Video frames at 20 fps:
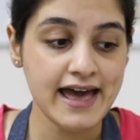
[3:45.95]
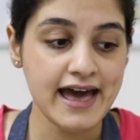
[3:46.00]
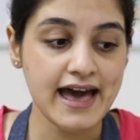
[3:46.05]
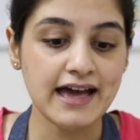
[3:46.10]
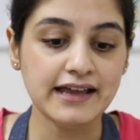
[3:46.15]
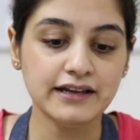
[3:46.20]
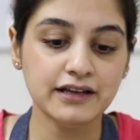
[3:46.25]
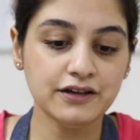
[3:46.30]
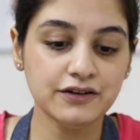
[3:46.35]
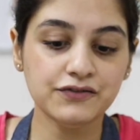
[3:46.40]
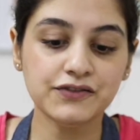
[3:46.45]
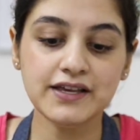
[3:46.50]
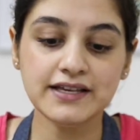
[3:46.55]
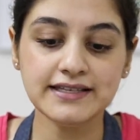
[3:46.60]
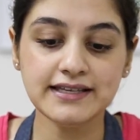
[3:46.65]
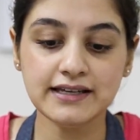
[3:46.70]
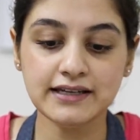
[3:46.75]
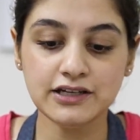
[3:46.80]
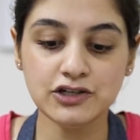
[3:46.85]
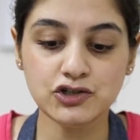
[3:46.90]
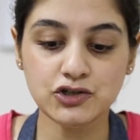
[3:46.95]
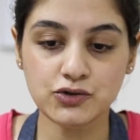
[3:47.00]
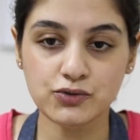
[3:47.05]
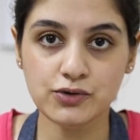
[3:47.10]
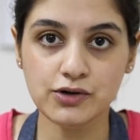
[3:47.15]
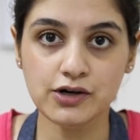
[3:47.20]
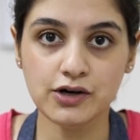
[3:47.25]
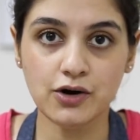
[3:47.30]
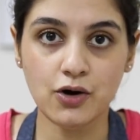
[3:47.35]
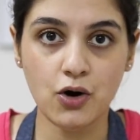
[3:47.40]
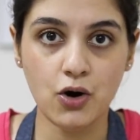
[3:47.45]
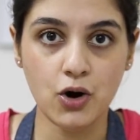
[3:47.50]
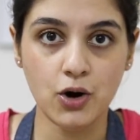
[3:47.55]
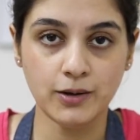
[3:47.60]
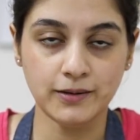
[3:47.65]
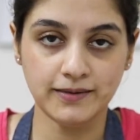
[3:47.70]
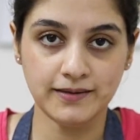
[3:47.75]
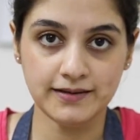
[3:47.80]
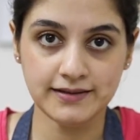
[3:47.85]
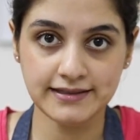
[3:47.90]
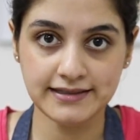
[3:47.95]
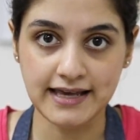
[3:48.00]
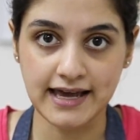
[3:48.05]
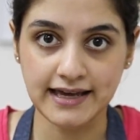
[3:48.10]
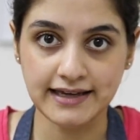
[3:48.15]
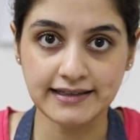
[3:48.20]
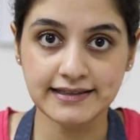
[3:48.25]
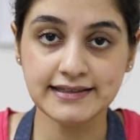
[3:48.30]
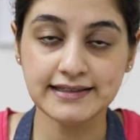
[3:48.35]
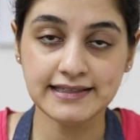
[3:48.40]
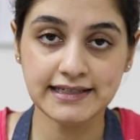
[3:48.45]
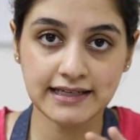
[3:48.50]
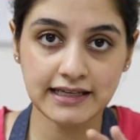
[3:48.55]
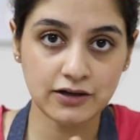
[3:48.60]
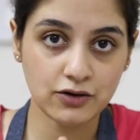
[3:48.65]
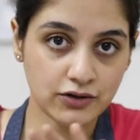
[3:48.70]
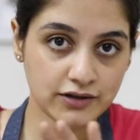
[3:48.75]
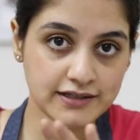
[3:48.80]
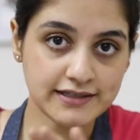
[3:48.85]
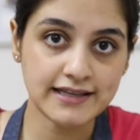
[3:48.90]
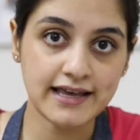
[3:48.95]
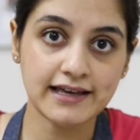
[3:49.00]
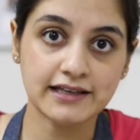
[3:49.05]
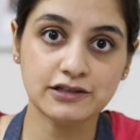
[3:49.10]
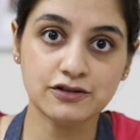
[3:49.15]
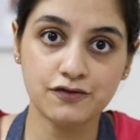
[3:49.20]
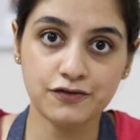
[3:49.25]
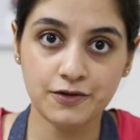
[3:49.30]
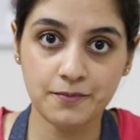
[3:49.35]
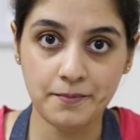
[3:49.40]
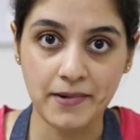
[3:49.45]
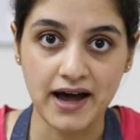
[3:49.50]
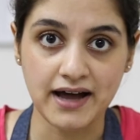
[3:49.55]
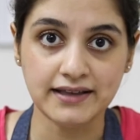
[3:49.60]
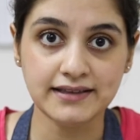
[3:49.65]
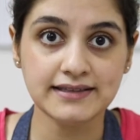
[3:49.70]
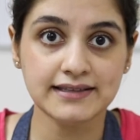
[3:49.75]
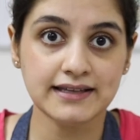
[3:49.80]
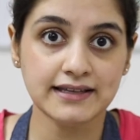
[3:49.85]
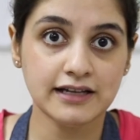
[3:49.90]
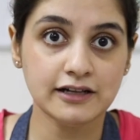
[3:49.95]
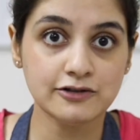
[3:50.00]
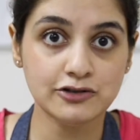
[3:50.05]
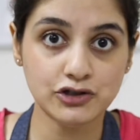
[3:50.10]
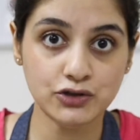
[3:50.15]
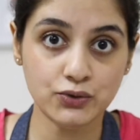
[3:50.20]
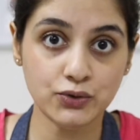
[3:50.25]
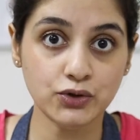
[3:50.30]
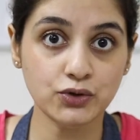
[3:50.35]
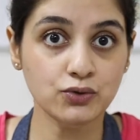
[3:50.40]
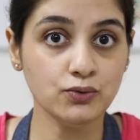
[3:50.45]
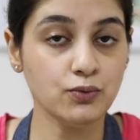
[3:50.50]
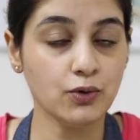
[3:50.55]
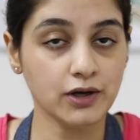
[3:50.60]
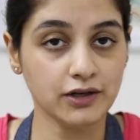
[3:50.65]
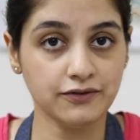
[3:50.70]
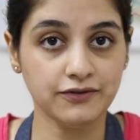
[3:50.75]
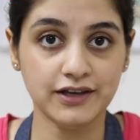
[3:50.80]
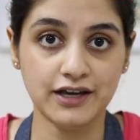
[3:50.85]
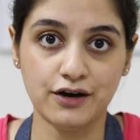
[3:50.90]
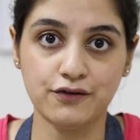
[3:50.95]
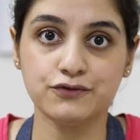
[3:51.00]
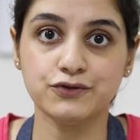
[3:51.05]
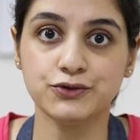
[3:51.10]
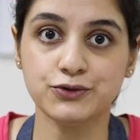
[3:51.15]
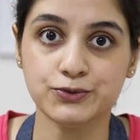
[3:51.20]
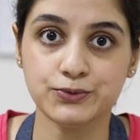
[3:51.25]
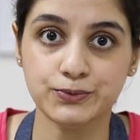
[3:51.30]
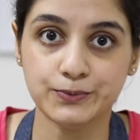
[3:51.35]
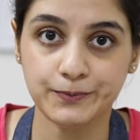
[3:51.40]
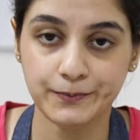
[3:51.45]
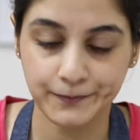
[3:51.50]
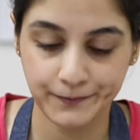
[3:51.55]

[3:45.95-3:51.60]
and if there's any sugar on the sides, sticking on the sides of the pans, then I'll show you what you have to do.